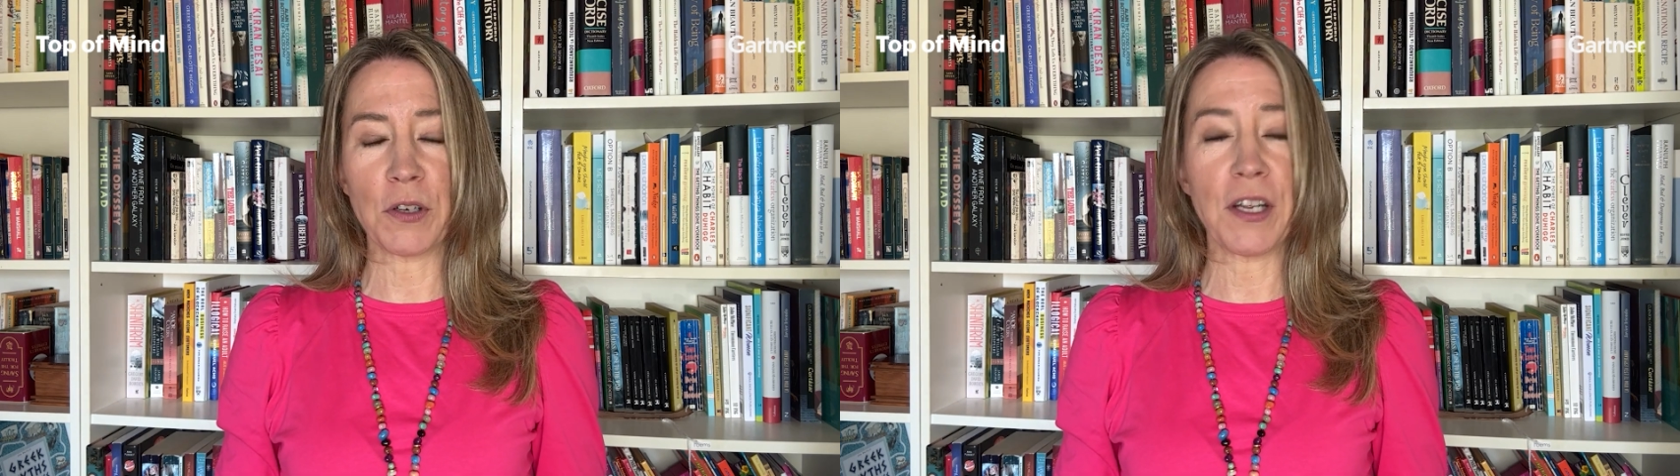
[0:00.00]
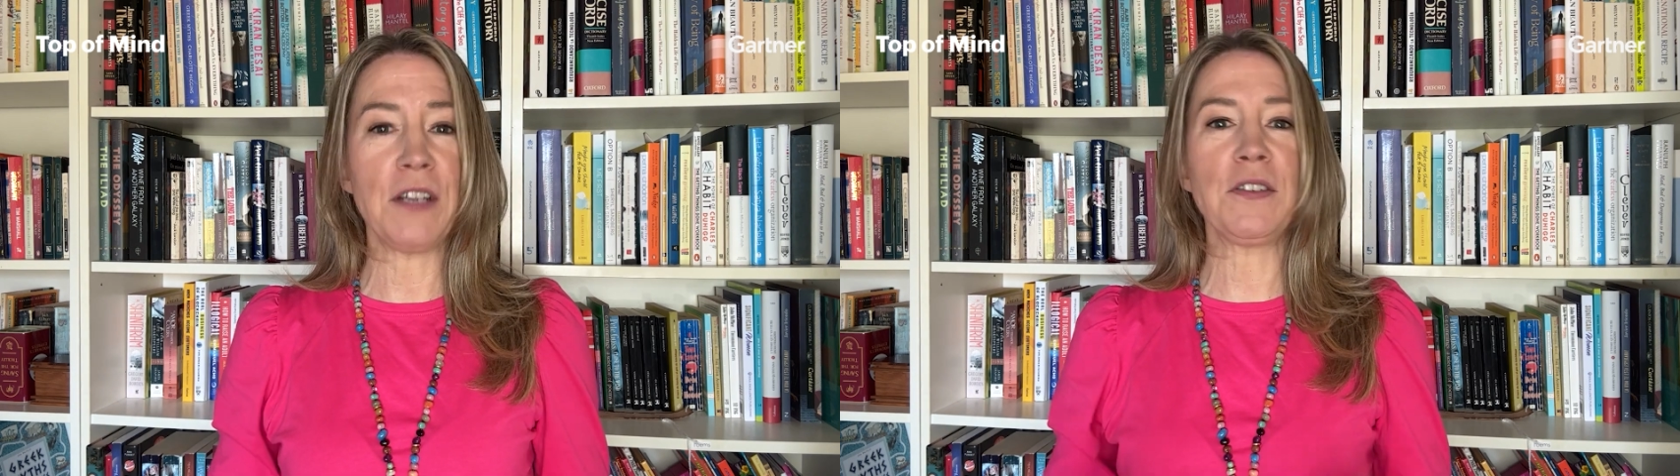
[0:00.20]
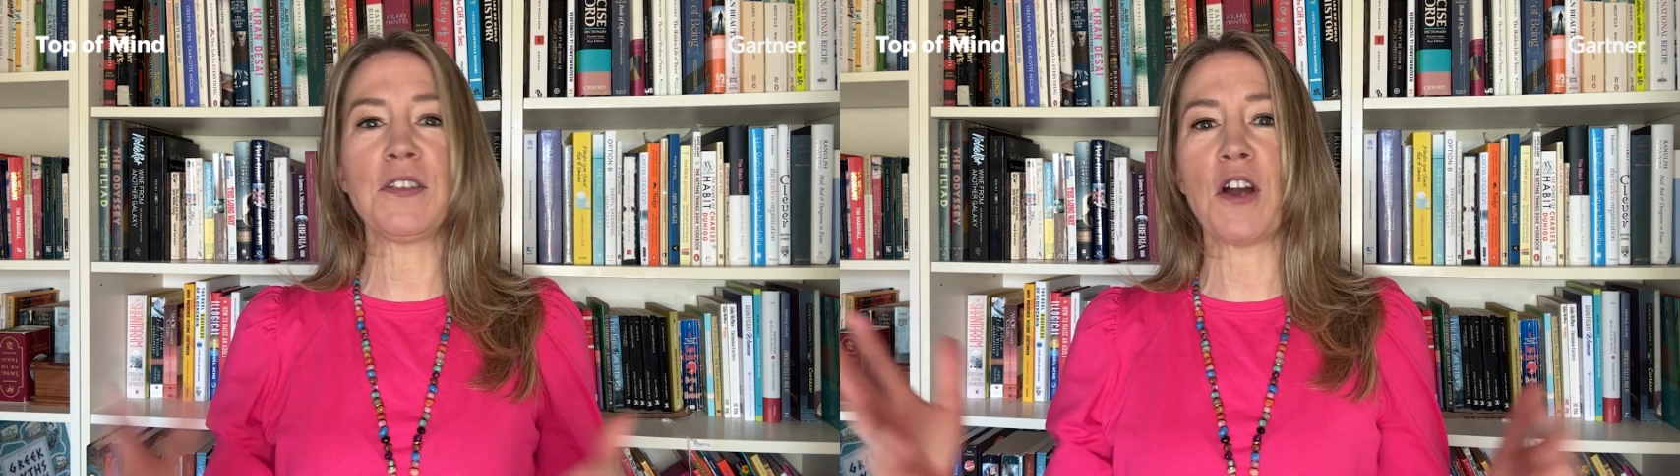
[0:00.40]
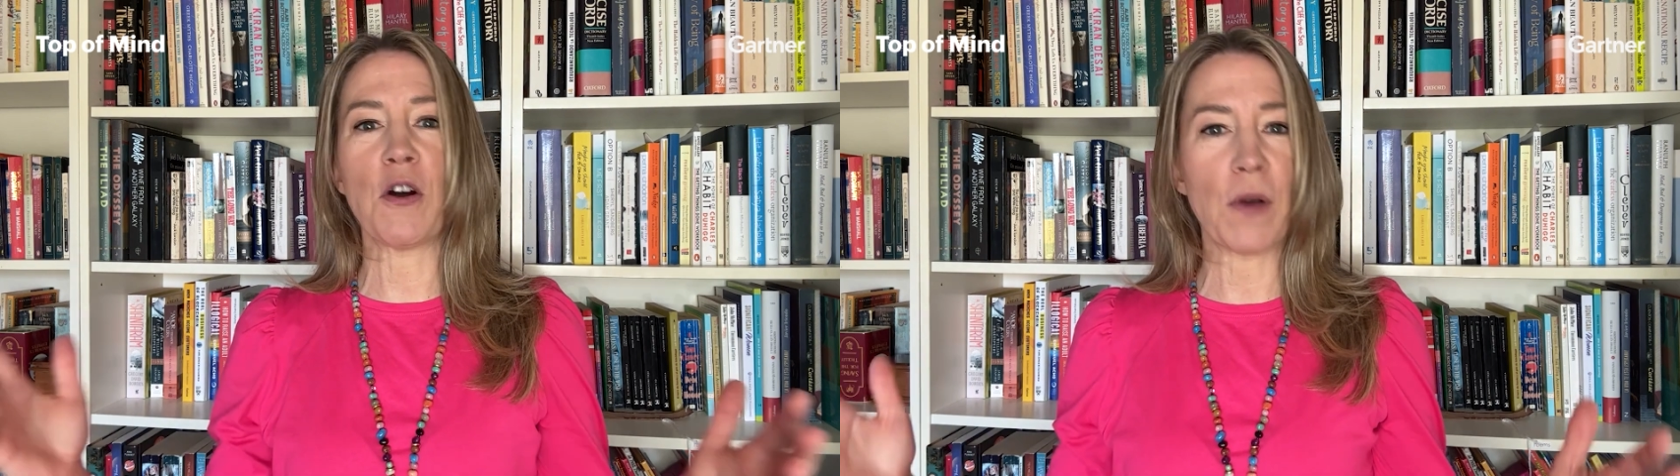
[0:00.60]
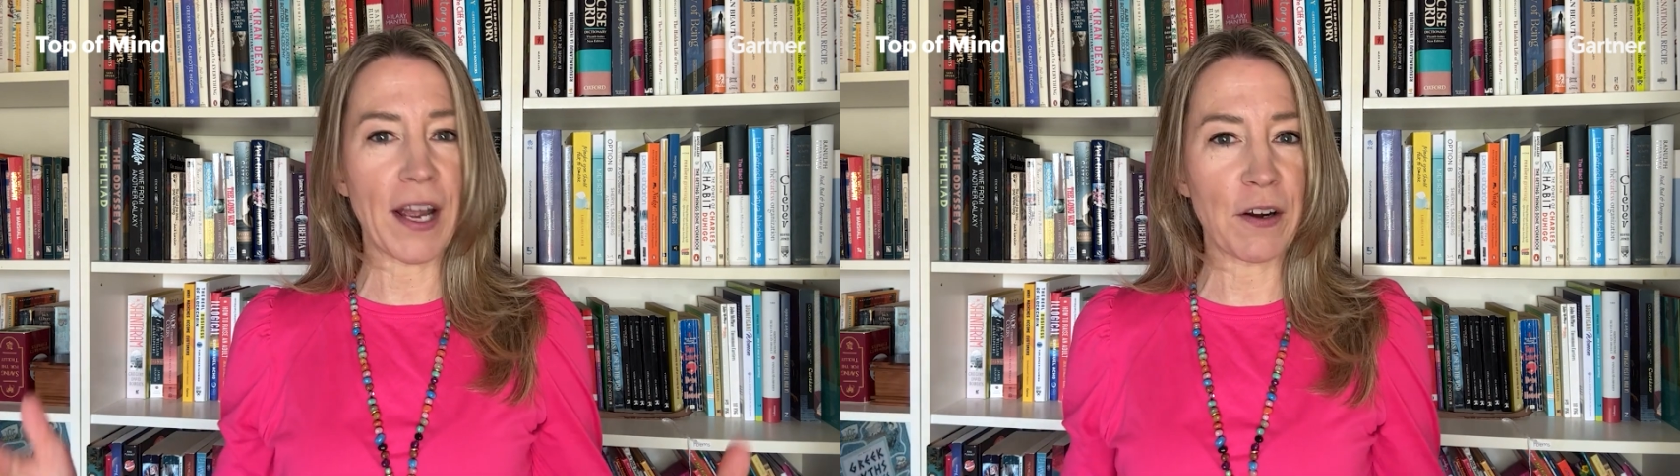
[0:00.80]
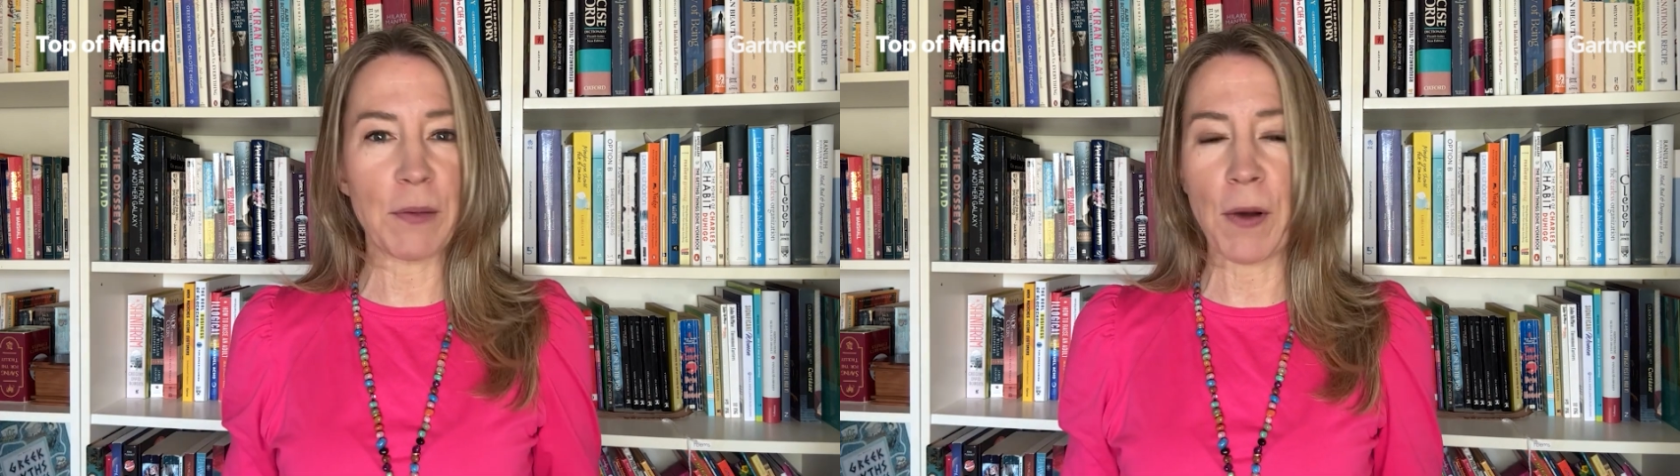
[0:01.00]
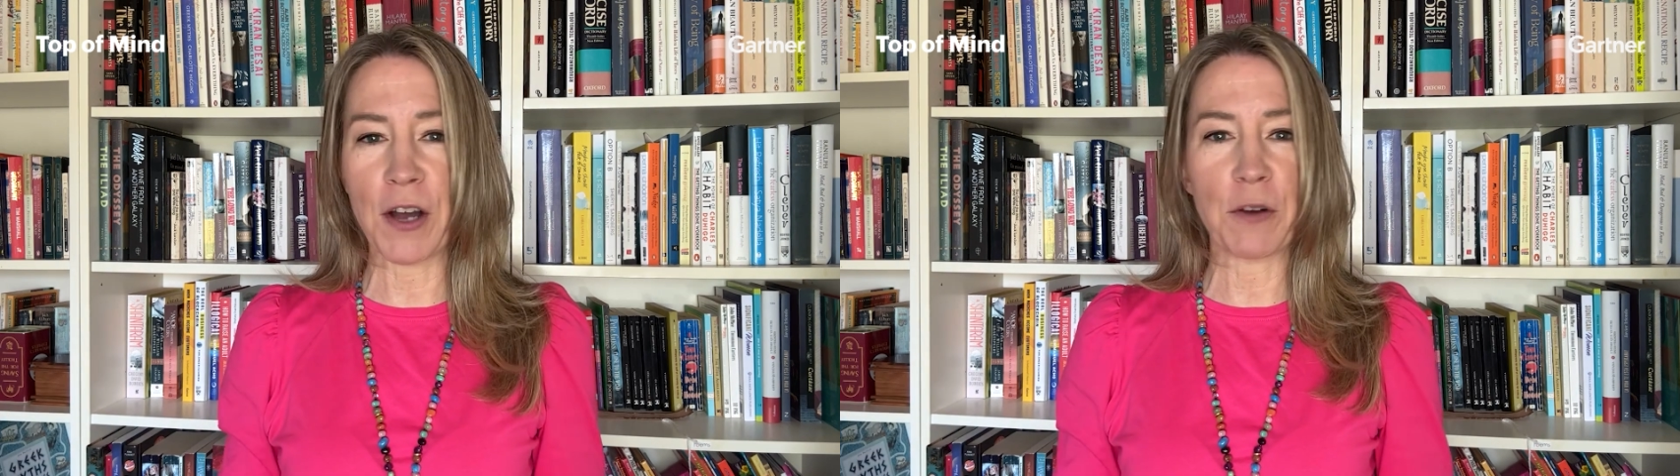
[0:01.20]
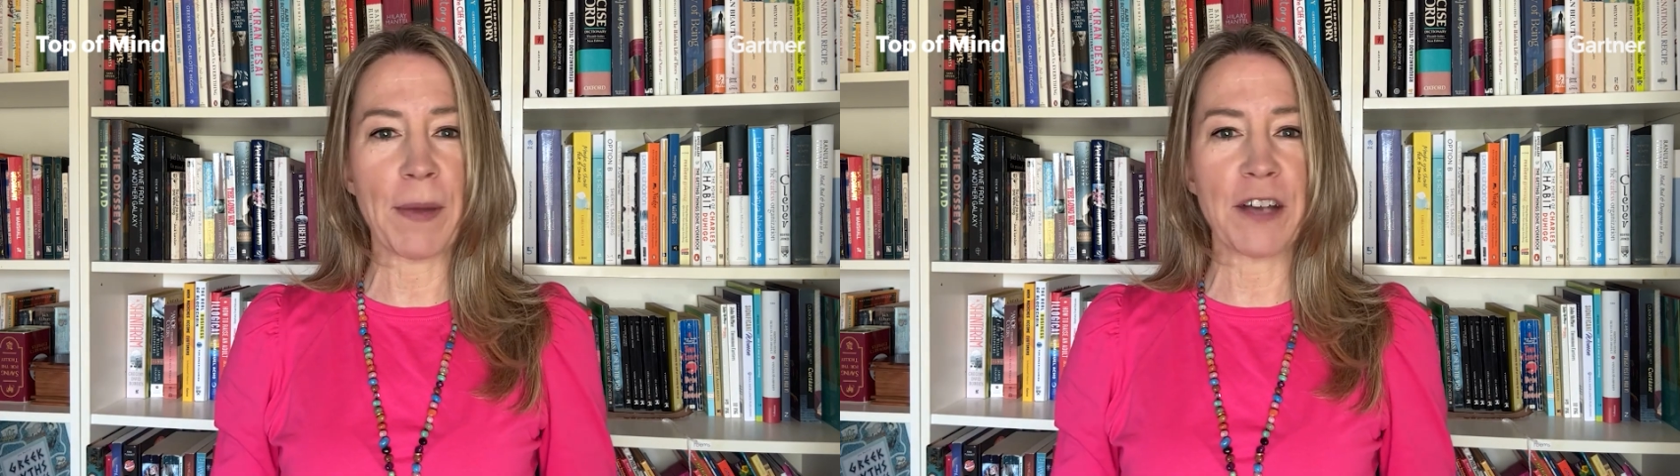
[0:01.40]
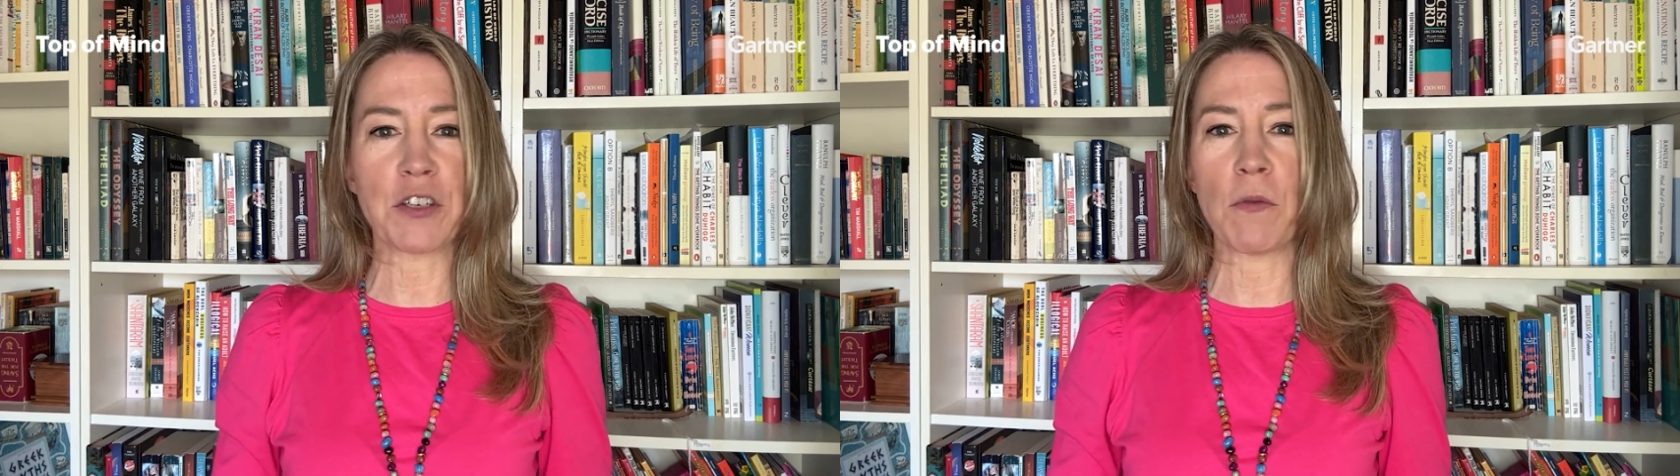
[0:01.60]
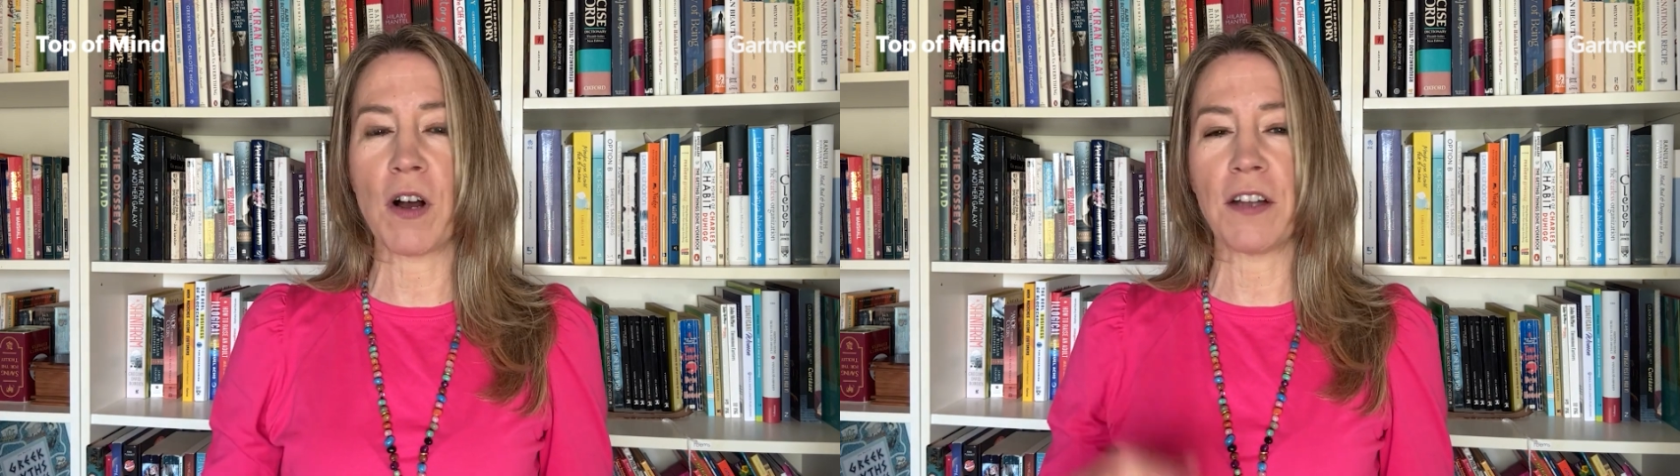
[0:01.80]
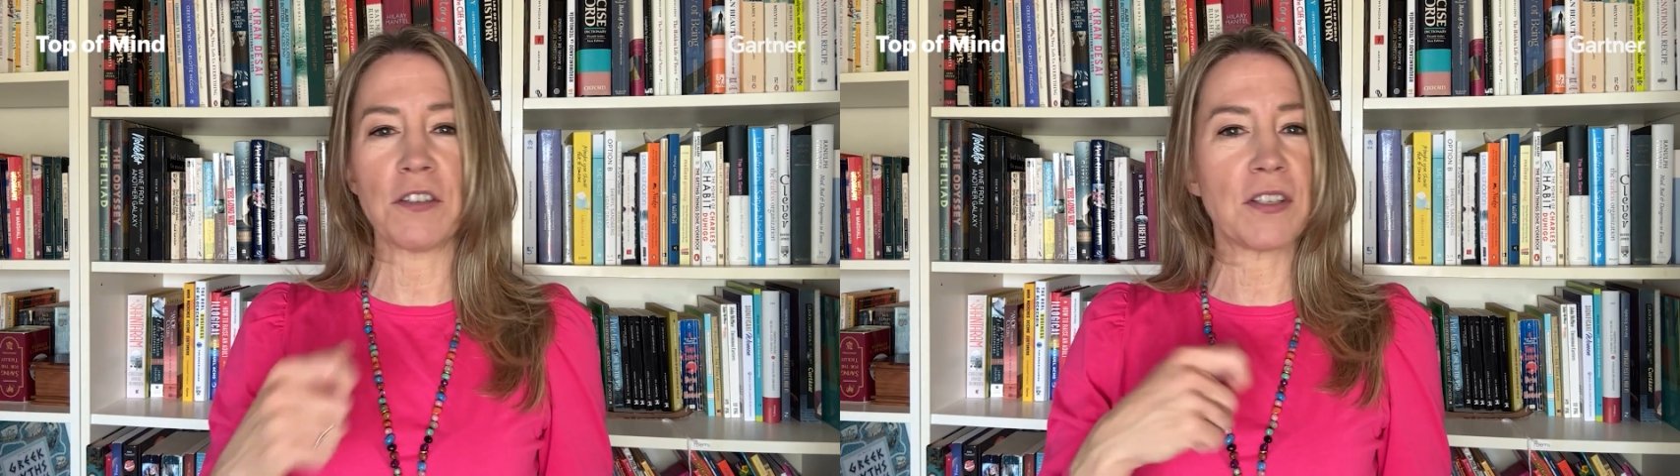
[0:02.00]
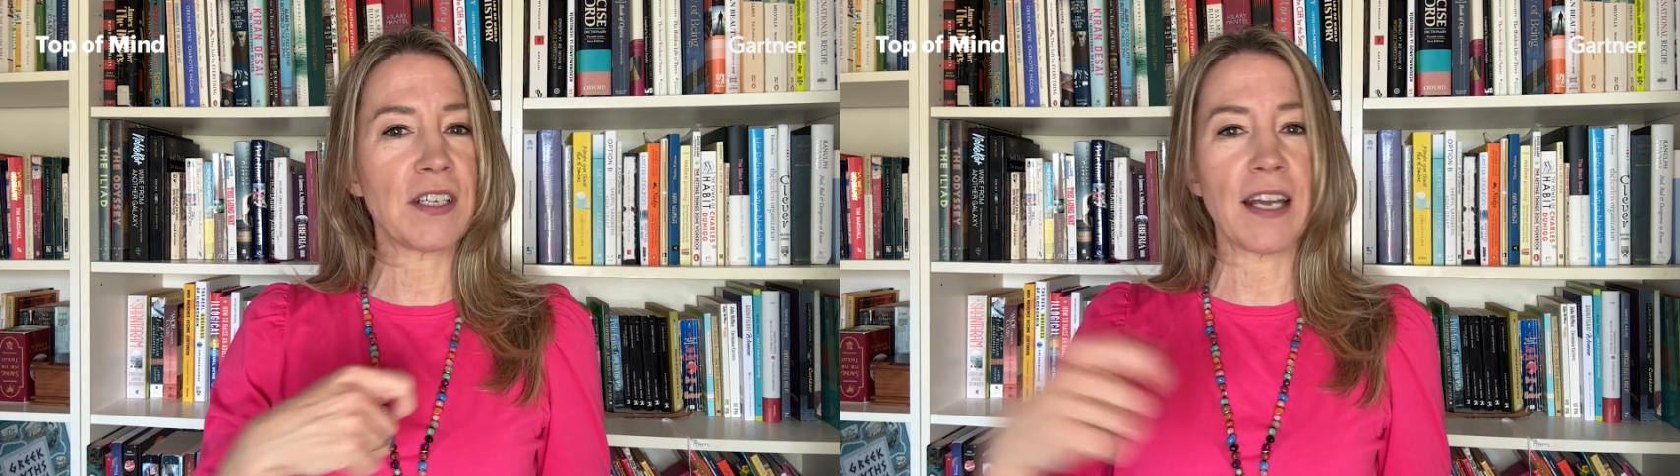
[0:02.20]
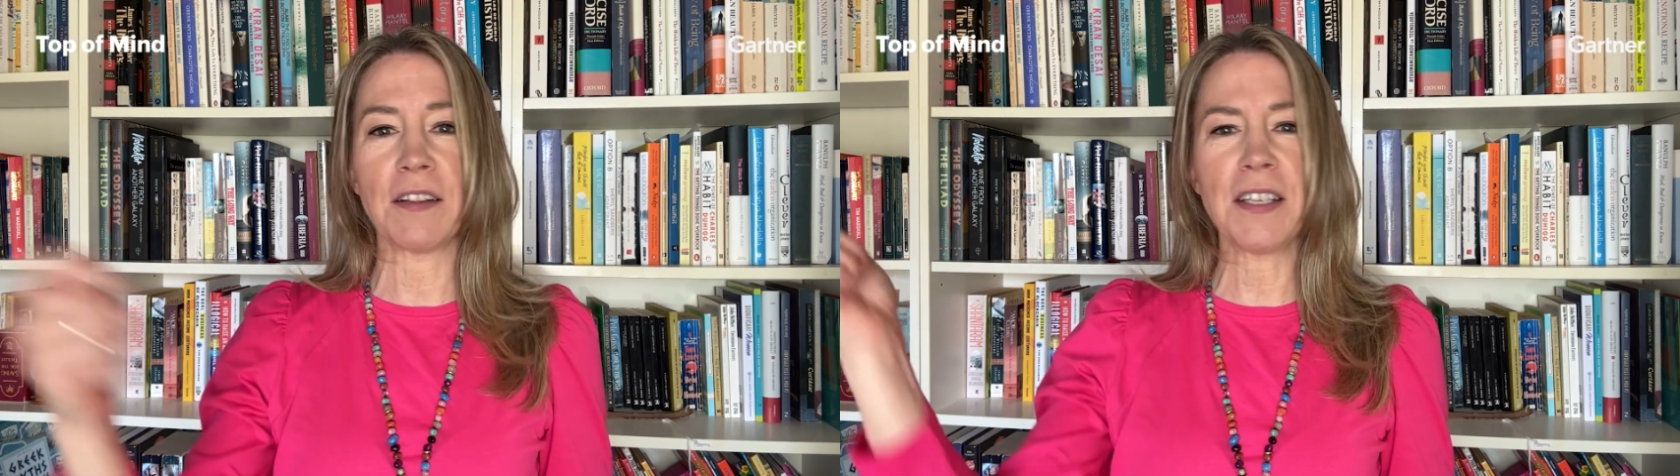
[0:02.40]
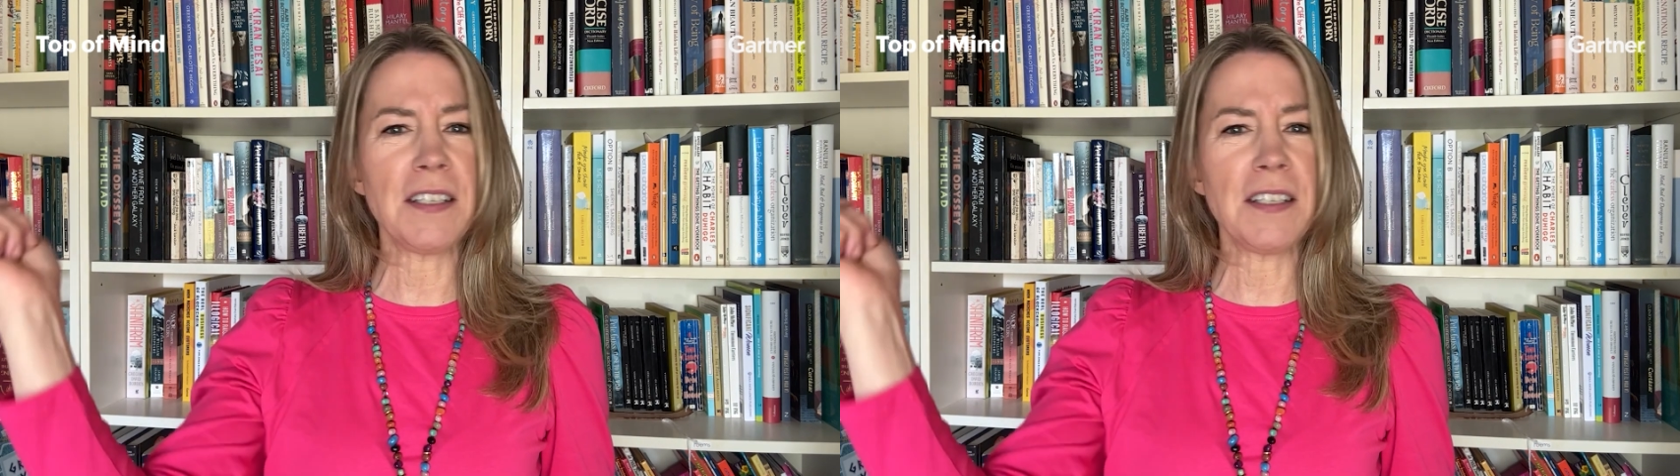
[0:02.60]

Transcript: There is no Harry Potter magic wand just saying,